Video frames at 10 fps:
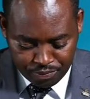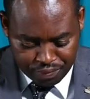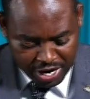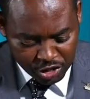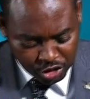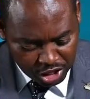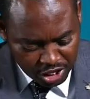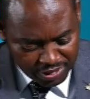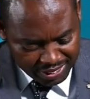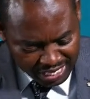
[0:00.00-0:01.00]
Praise
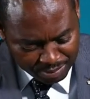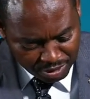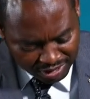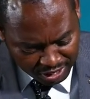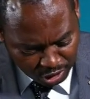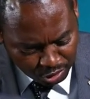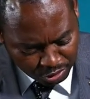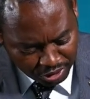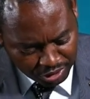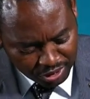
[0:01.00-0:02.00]
ye the name of the
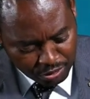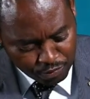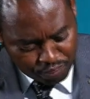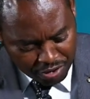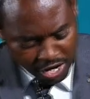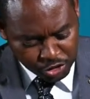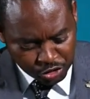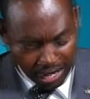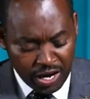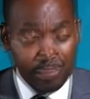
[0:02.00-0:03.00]
Lord.
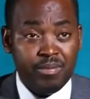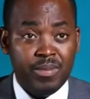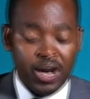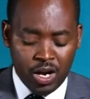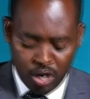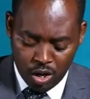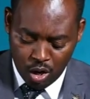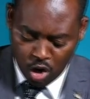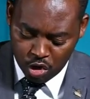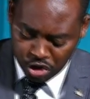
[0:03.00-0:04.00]
Praise him,
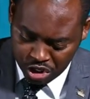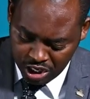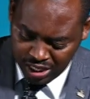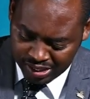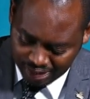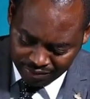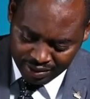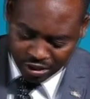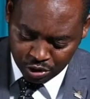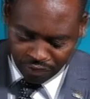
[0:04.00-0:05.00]
O ye
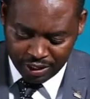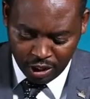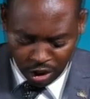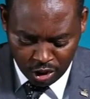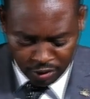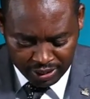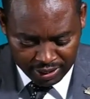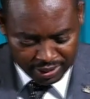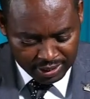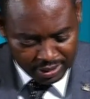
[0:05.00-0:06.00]
servants of the Lord.